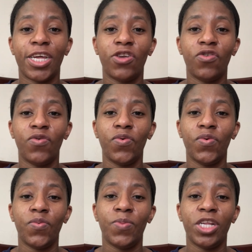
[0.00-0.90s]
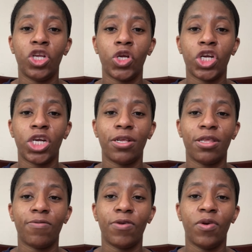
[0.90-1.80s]
new
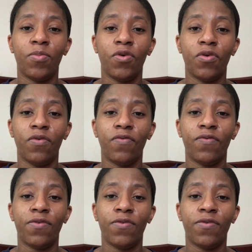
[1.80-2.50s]
pediatricians when we move,